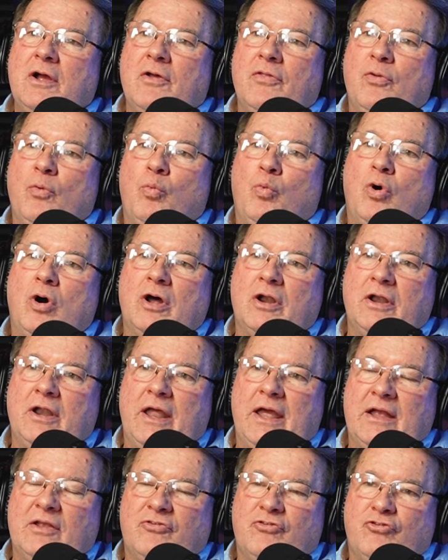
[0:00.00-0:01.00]
the one
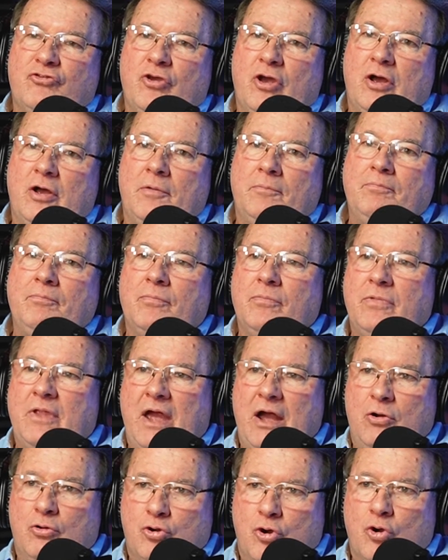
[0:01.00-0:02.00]
that's
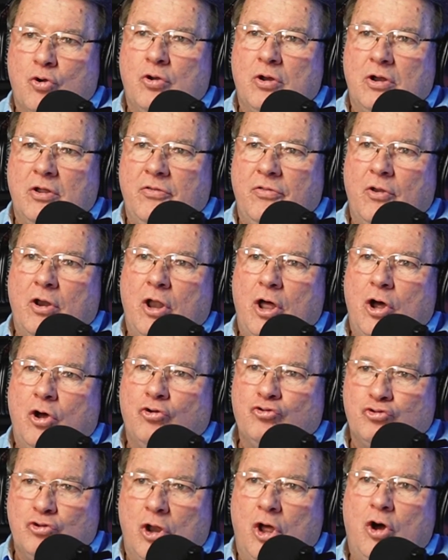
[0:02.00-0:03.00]
now currently the
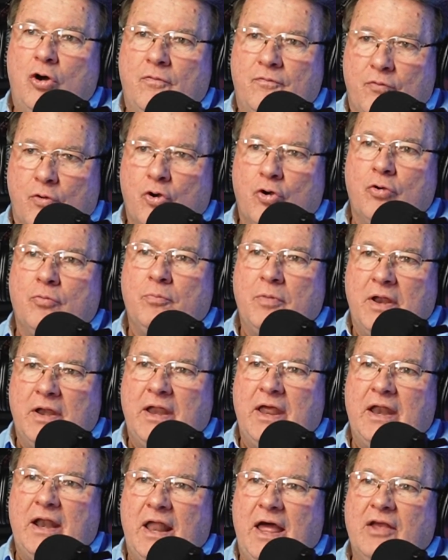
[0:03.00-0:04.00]
Laws Law Firm. And
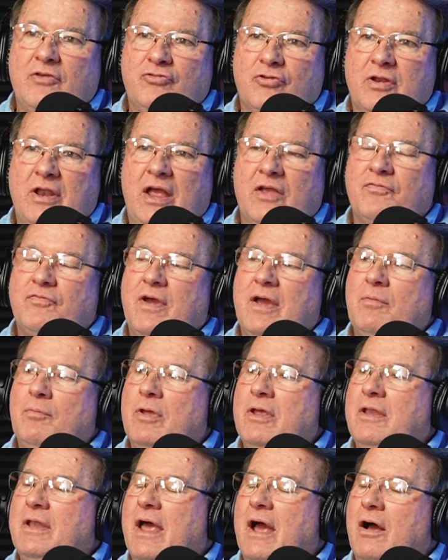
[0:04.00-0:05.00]
then, like I said, that's
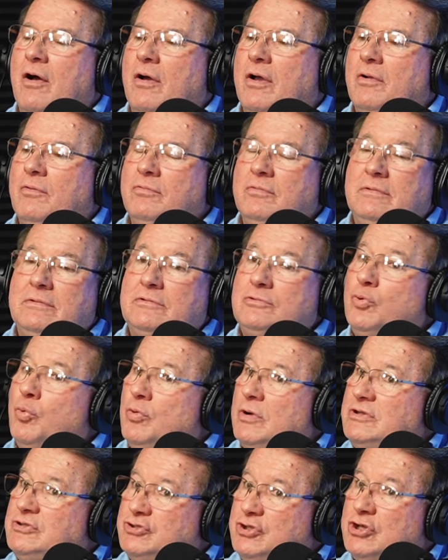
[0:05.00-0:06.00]
family. Now,
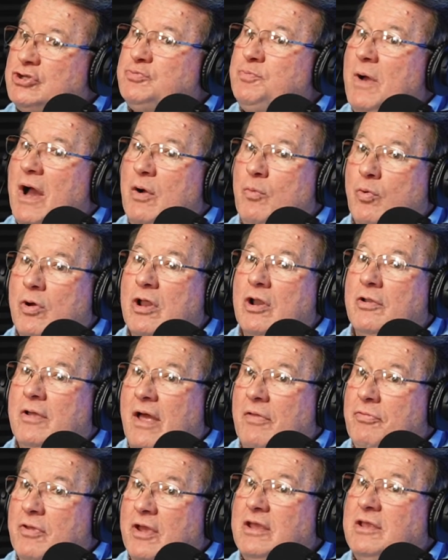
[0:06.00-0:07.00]
26 might well,
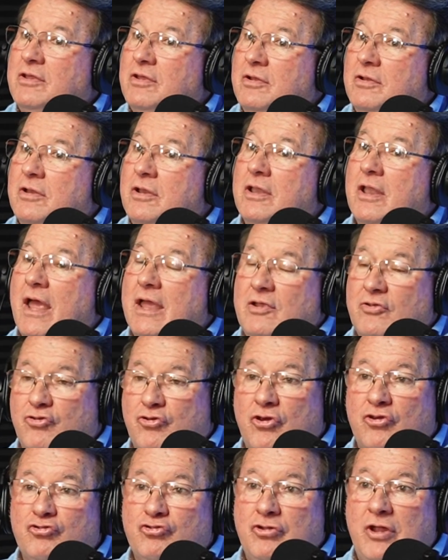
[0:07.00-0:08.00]
I think the date
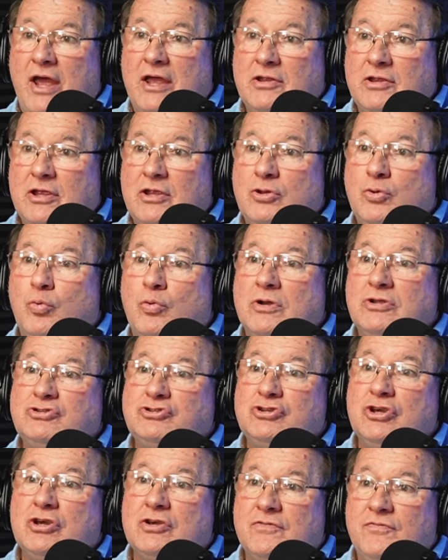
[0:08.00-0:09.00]
says
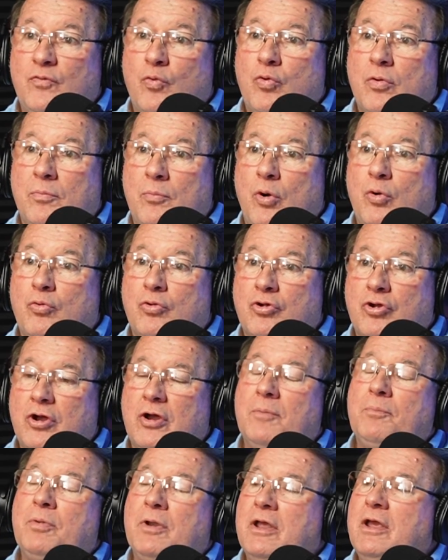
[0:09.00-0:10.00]
1926, Ford Motor
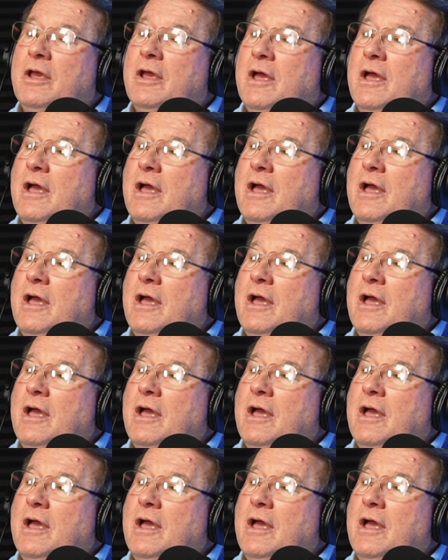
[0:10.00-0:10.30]
Company.